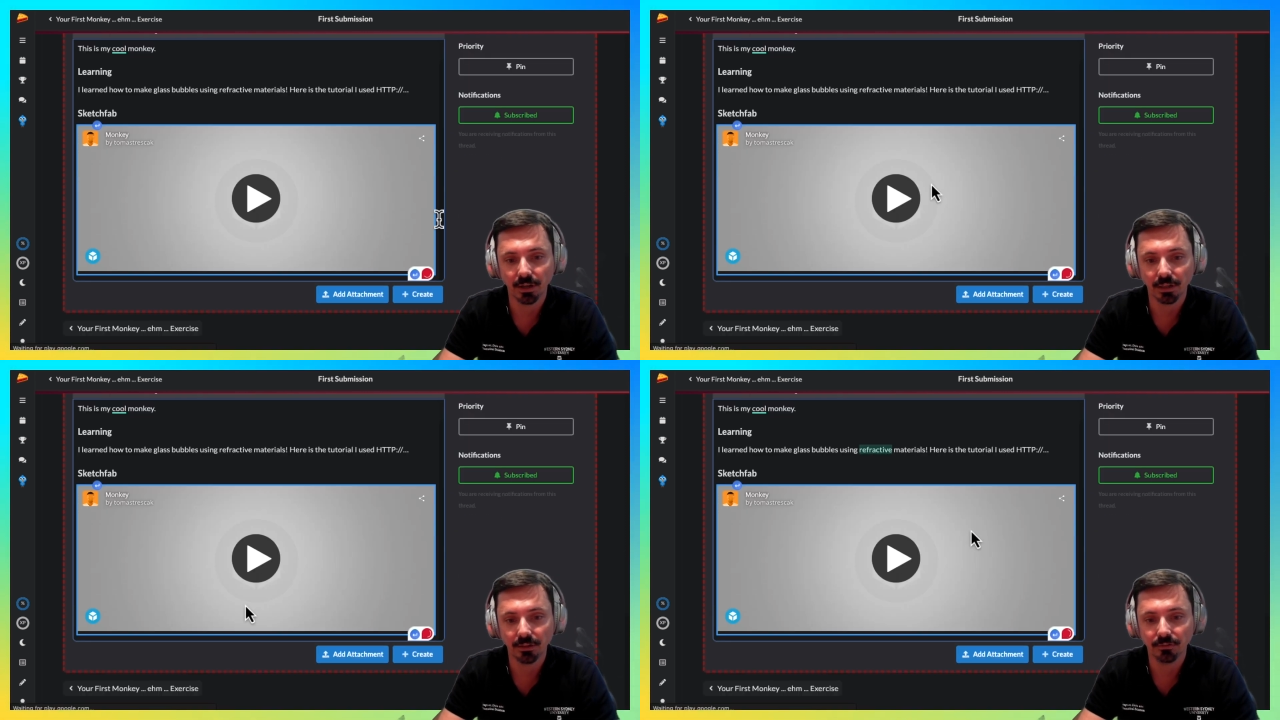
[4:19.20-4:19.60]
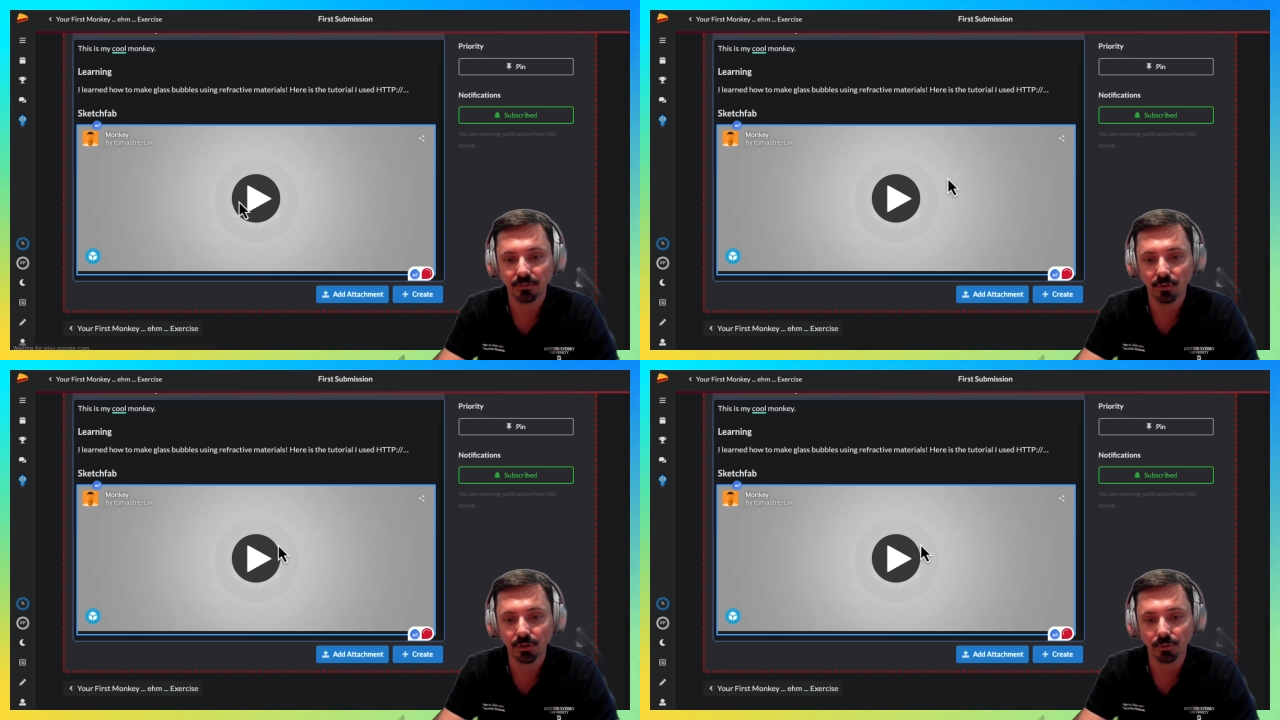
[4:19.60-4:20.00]
directly
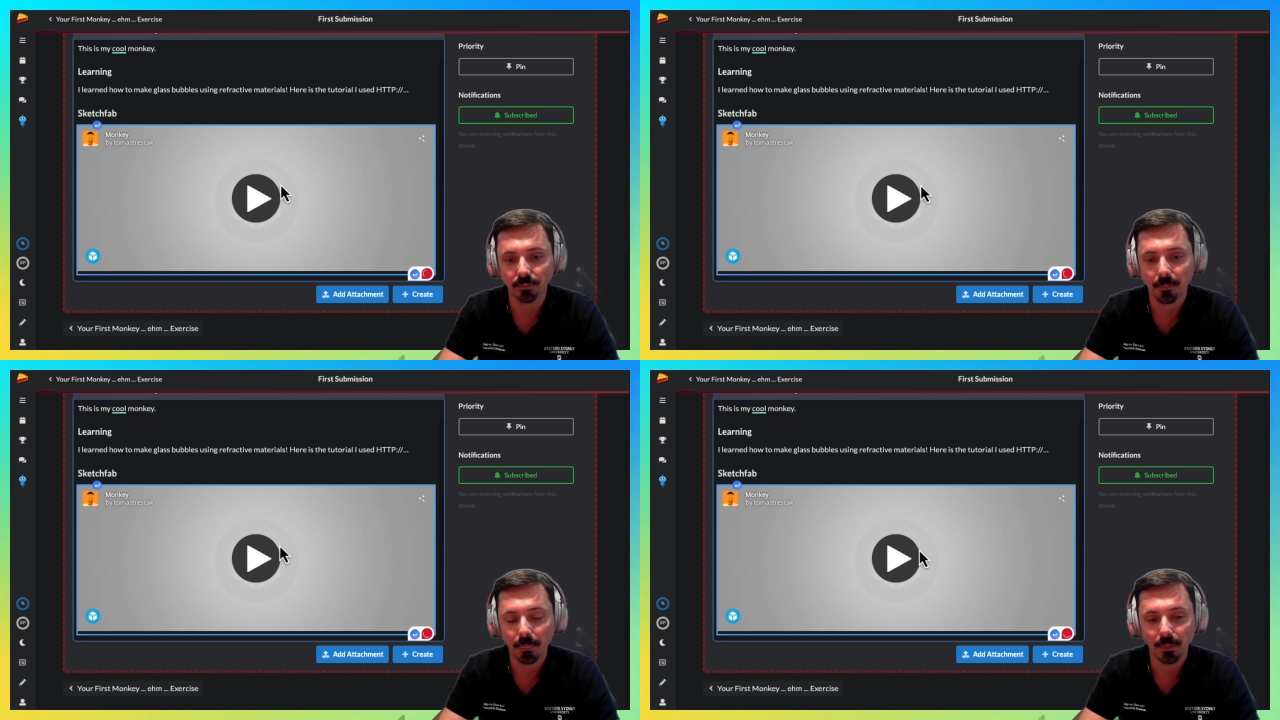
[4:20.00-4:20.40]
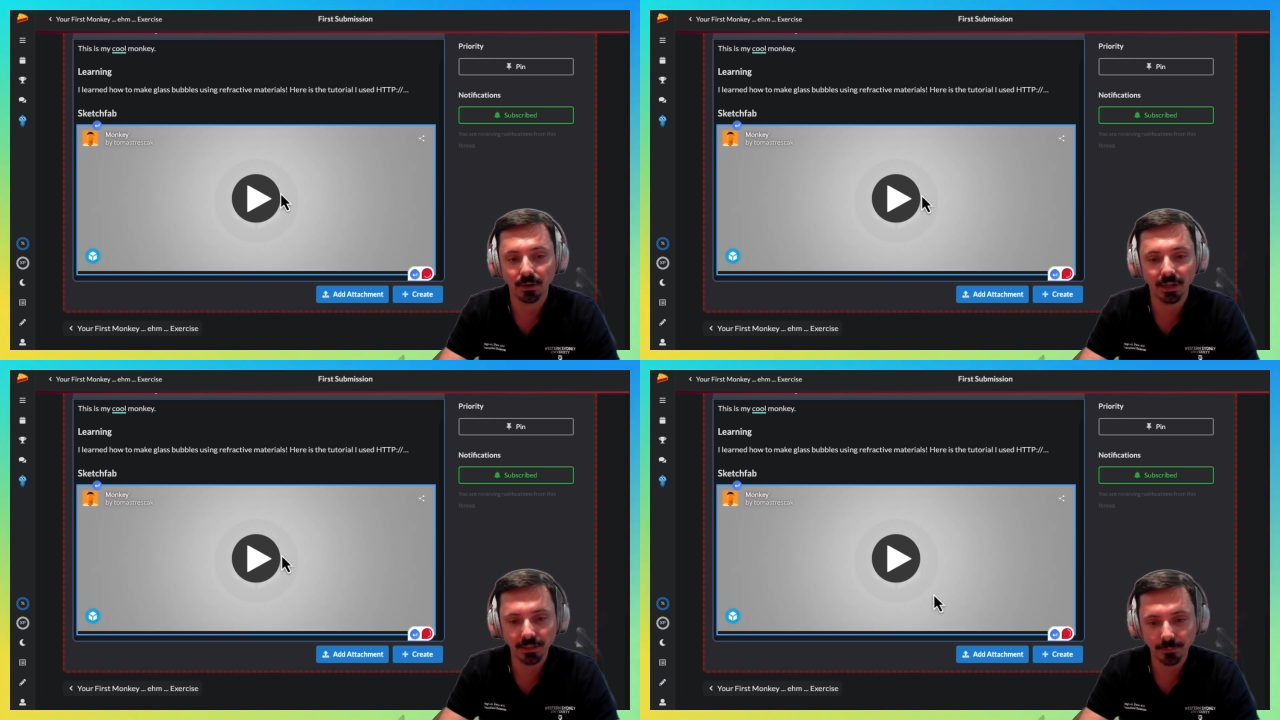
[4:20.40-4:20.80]
for you. All
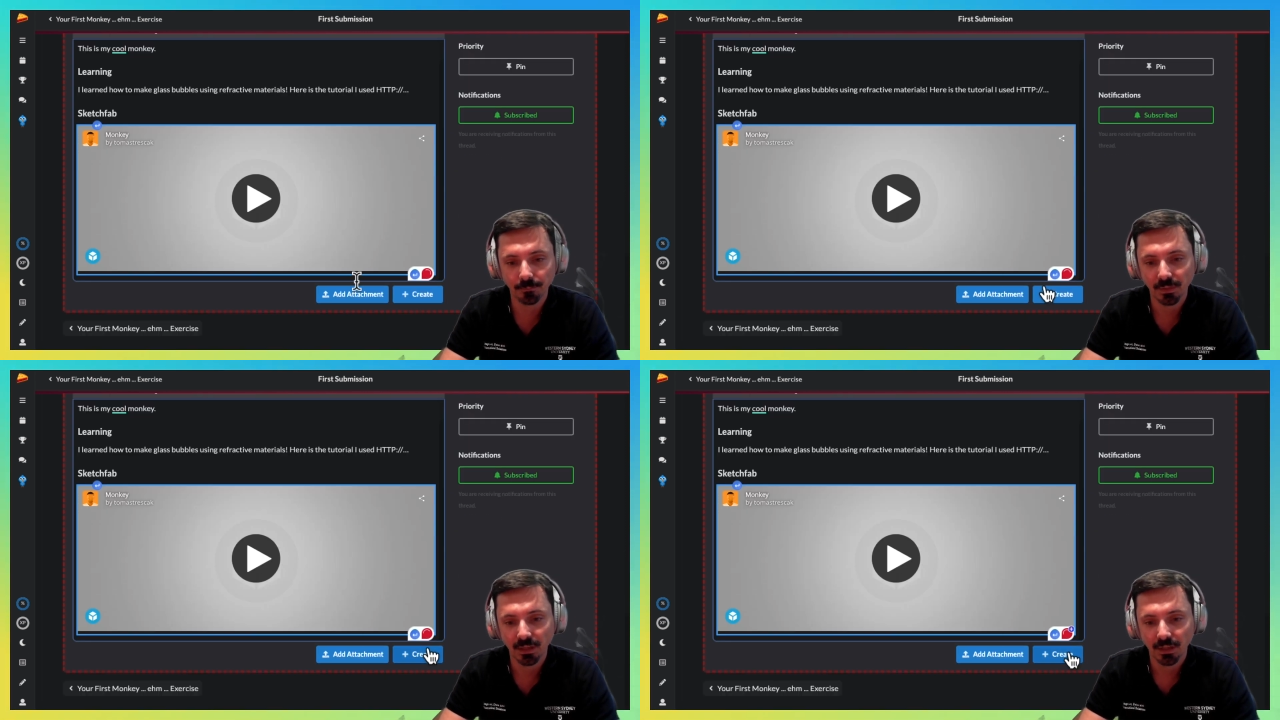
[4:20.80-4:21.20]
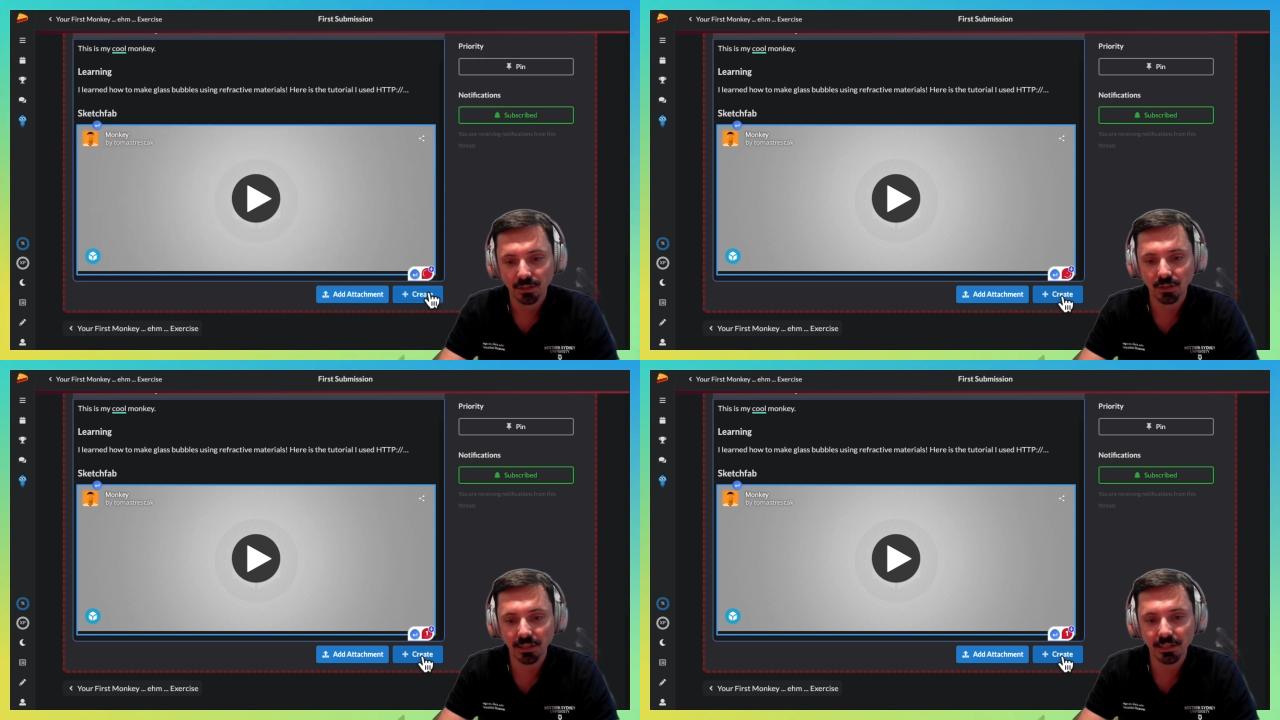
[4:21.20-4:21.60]
right.
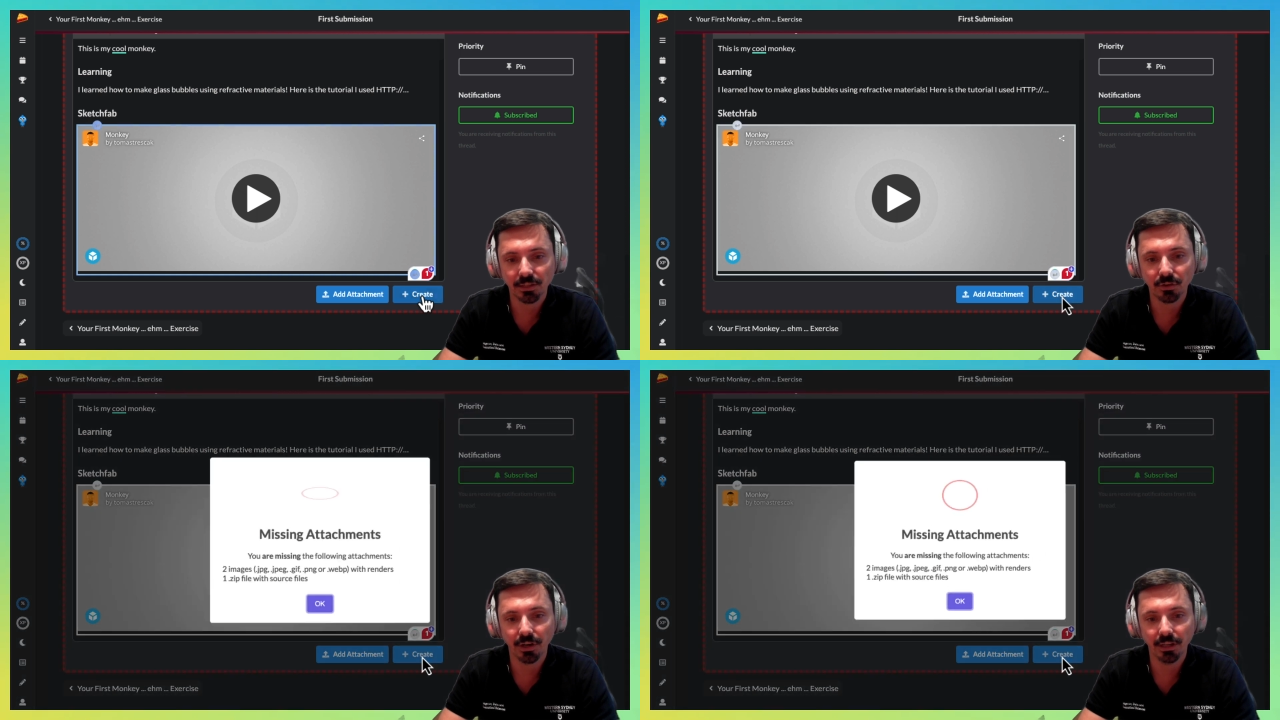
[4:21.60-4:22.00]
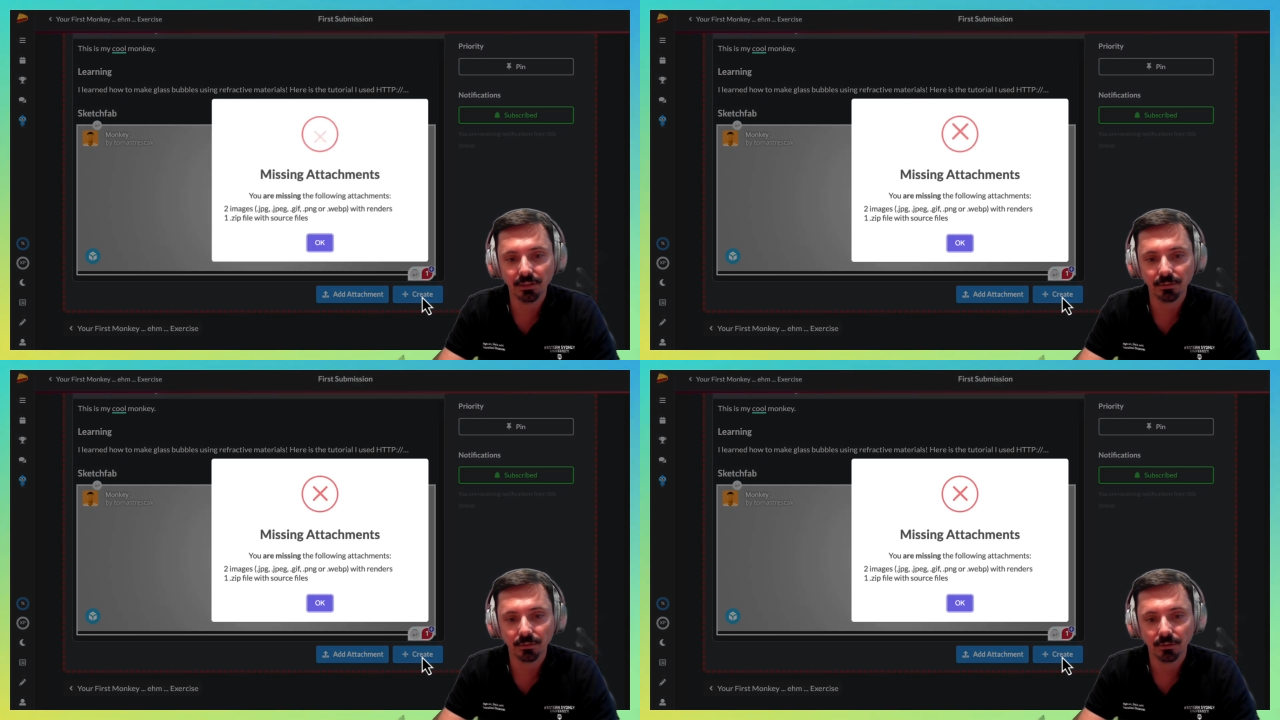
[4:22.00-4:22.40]
So let's hit
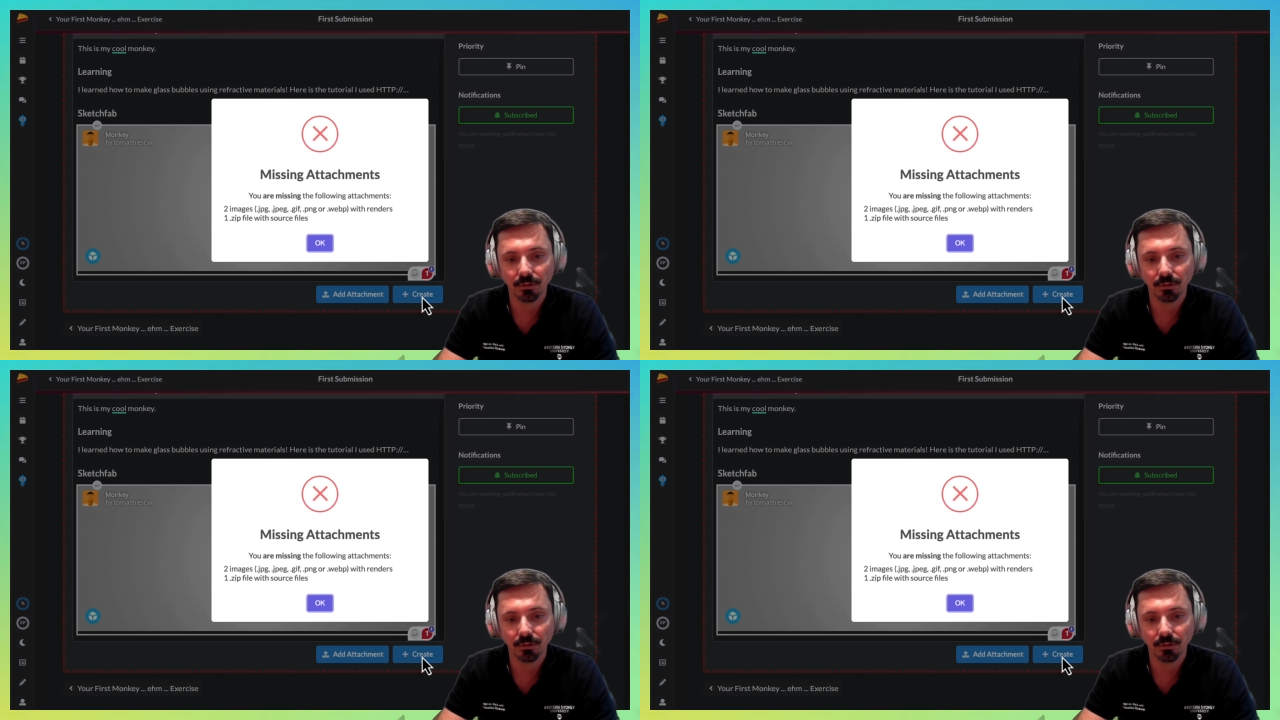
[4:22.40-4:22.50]
create.